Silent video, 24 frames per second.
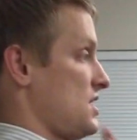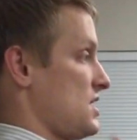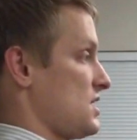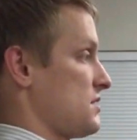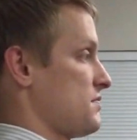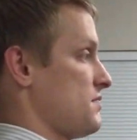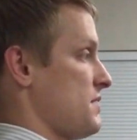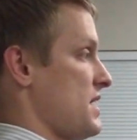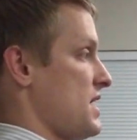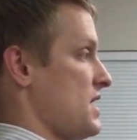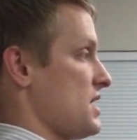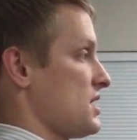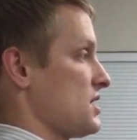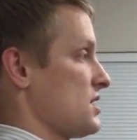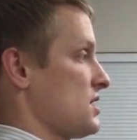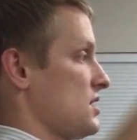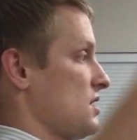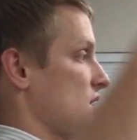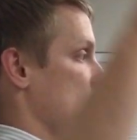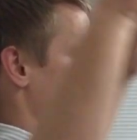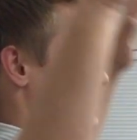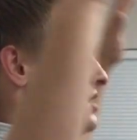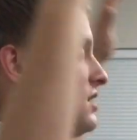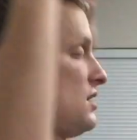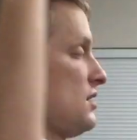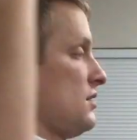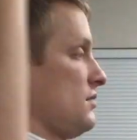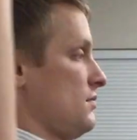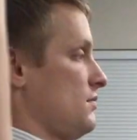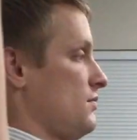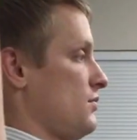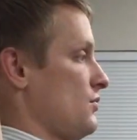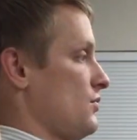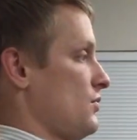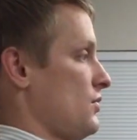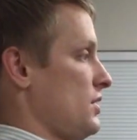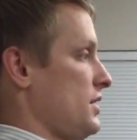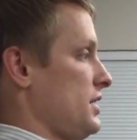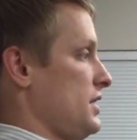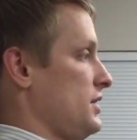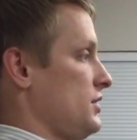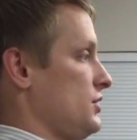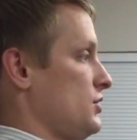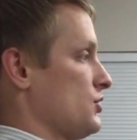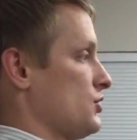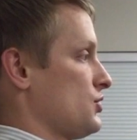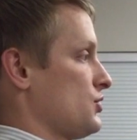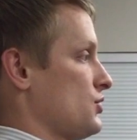neck back, and
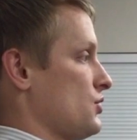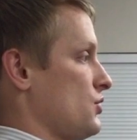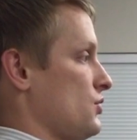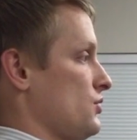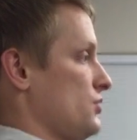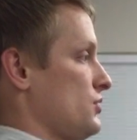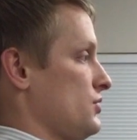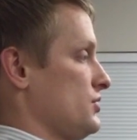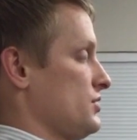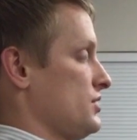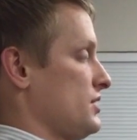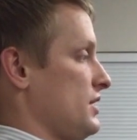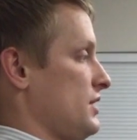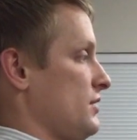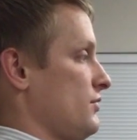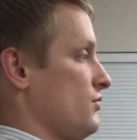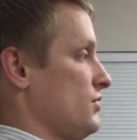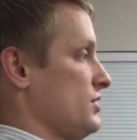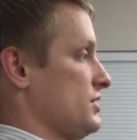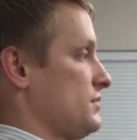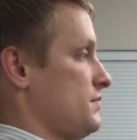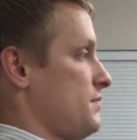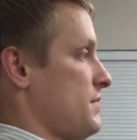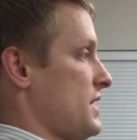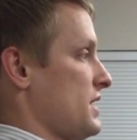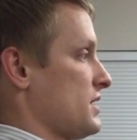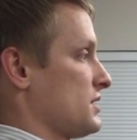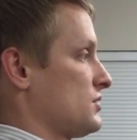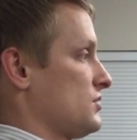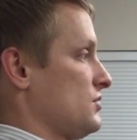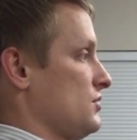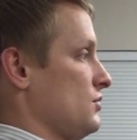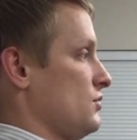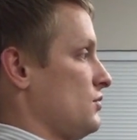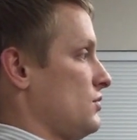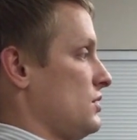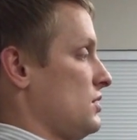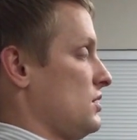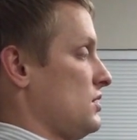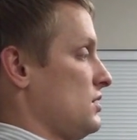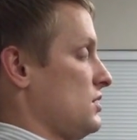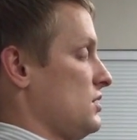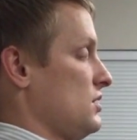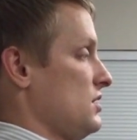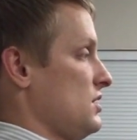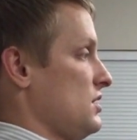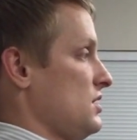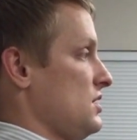bring your shoulders and wrists back to the
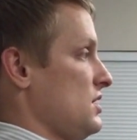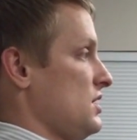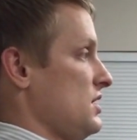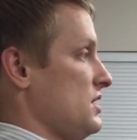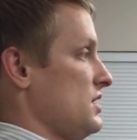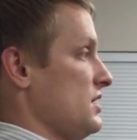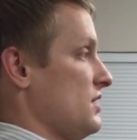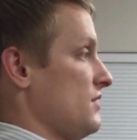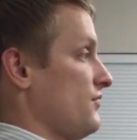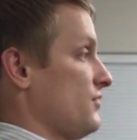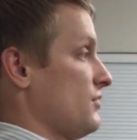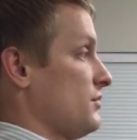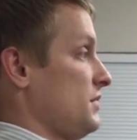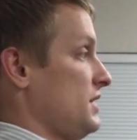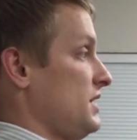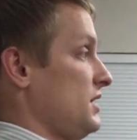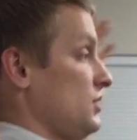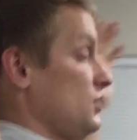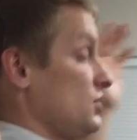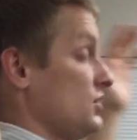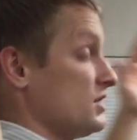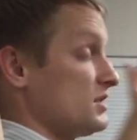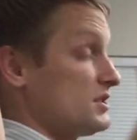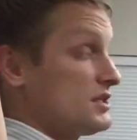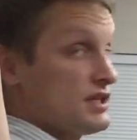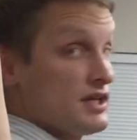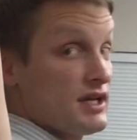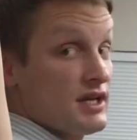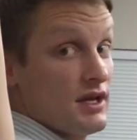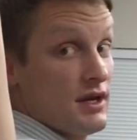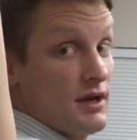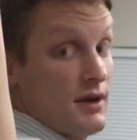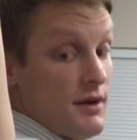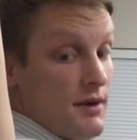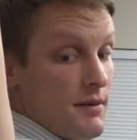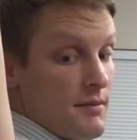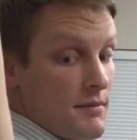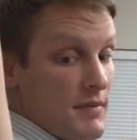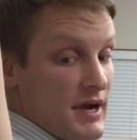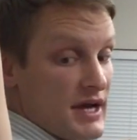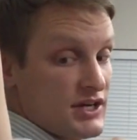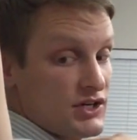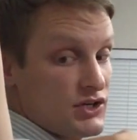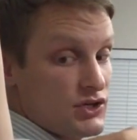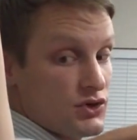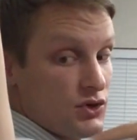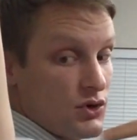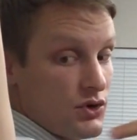wall. Now from here you can see my
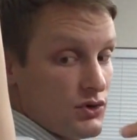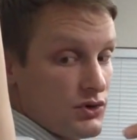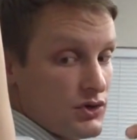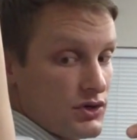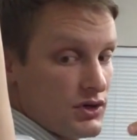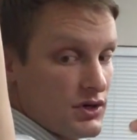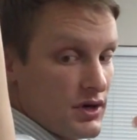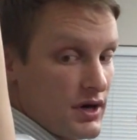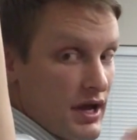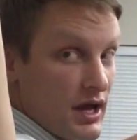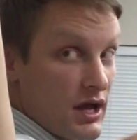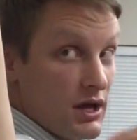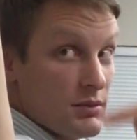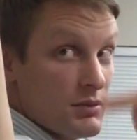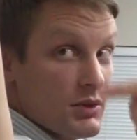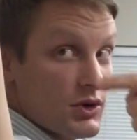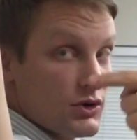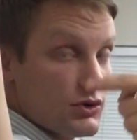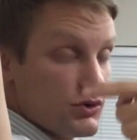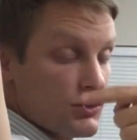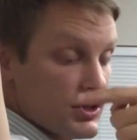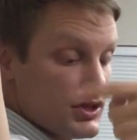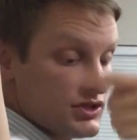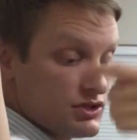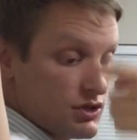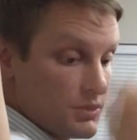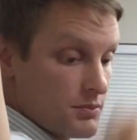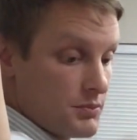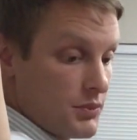shoulder, elbow, and wrist are